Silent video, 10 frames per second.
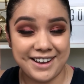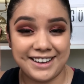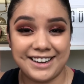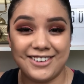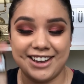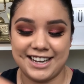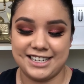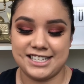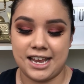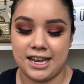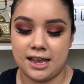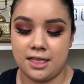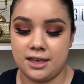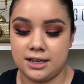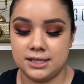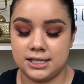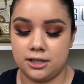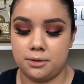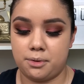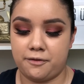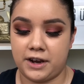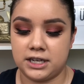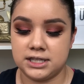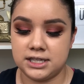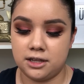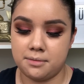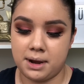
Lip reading: I'm gonna go ahead and take the Conceal and Perfect concealer.